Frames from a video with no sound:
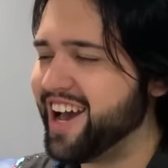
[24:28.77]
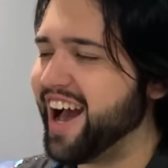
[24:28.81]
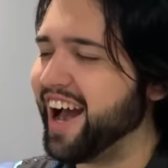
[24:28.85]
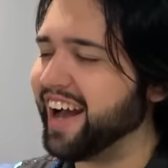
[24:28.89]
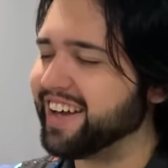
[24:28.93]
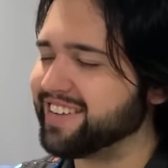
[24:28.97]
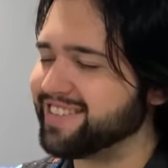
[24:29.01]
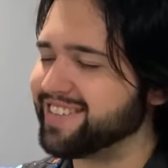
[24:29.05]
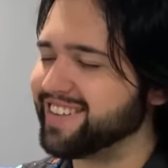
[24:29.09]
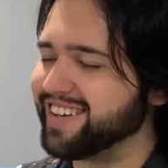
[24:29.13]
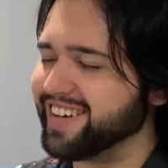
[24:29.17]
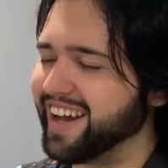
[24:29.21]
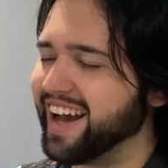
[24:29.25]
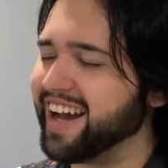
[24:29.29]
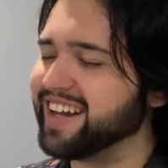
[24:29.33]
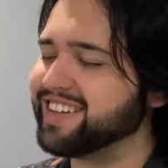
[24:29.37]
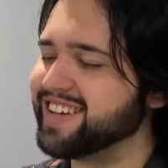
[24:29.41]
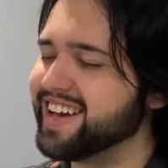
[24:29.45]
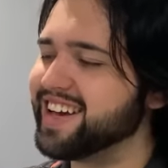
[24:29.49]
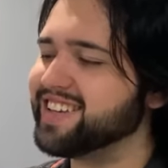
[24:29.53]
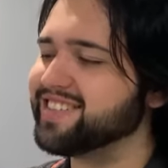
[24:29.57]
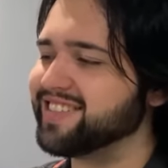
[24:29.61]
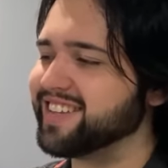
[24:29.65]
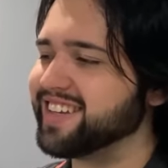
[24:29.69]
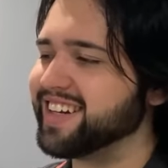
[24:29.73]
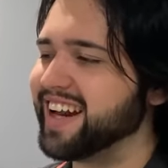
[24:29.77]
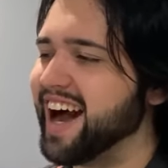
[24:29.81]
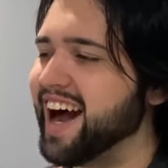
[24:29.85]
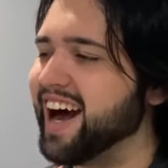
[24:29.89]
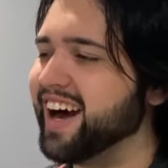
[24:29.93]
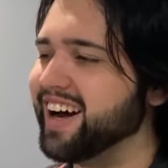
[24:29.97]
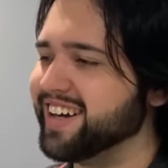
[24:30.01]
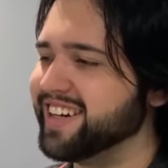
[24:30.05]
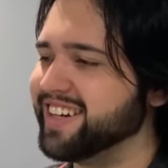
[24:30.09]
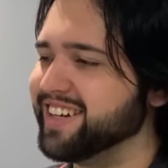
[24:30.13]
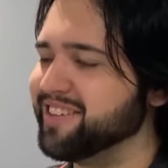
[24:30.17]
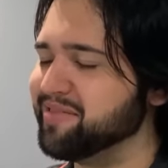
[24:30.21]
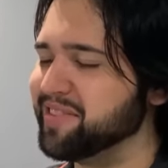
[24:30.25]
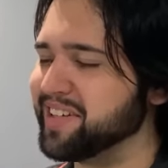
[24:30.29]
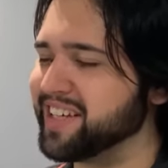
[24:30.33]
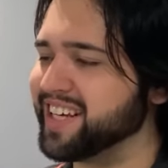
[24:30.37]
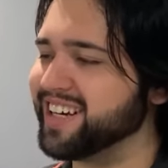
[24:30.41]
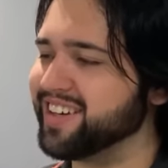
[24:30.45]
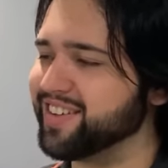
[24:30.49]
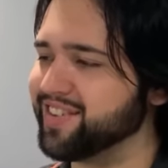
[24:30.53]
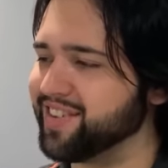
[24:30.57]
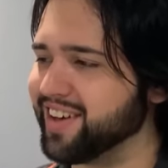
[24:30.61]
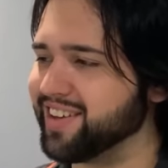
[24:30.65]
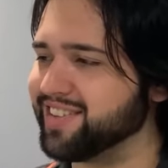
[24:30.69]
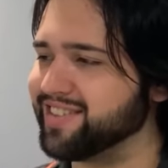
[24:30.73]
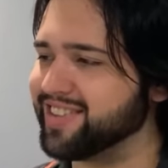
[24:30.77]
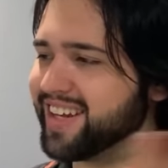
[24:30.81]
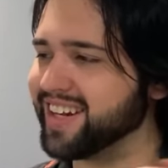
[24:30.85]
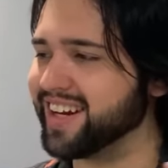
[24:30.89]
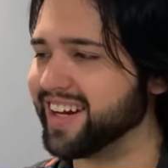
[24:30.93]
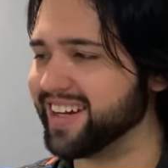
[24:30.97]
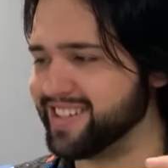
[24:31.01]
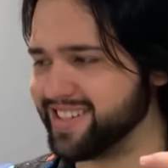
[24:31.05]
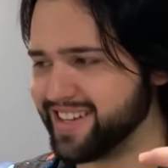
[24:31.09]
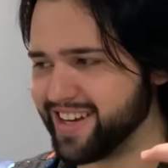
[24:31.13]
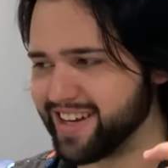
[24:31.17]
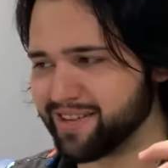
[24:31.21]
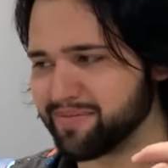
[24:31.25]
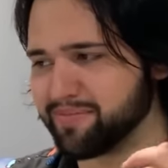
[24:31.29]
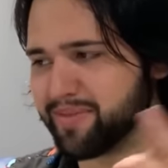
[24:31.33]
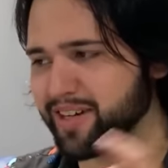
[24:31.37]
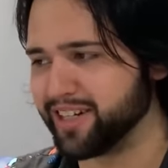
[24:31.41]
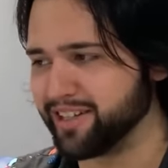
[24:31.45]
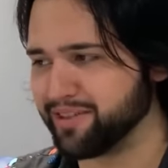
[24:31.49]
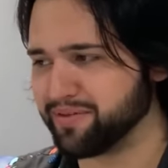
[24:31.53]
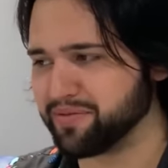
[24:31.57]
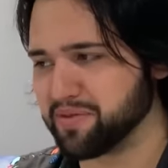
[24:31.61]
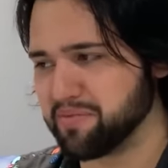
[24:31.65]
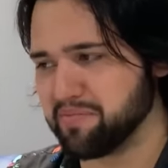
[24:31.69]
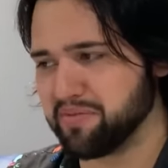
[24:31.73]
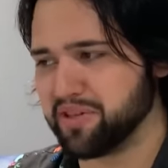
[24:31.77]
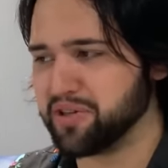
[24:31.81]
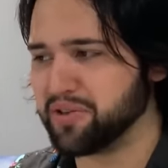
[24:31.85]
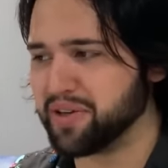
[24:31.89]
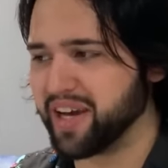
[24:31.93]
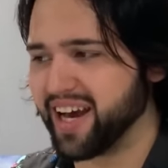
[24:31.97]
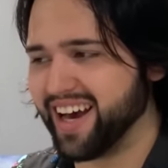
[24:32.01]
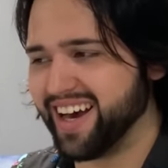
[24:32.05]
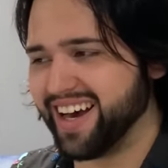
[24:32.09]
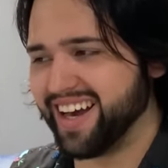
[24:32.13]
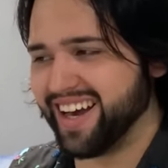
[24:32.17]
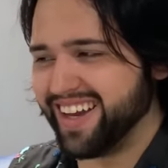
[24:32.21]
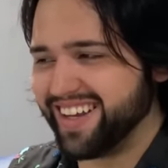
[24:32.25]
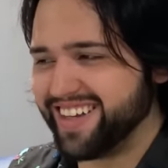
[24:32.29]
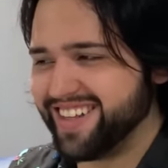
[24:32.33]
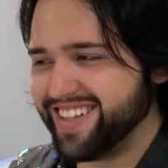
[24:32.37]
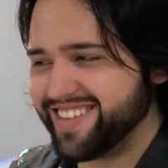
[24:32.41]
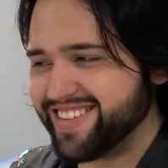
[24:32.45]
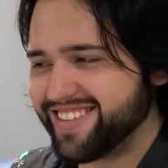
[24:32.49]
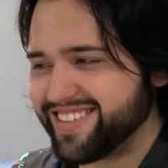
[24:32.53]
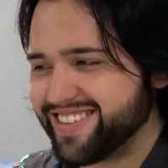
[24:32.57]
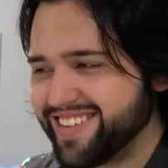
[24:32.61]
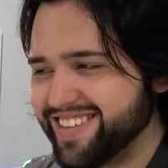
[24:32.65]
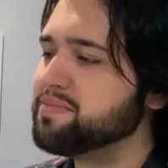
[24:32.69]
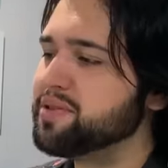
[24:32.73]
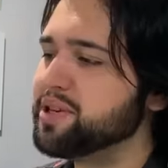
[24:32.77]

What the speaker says: I see. I tested high on it because I said I'd take money from you guys.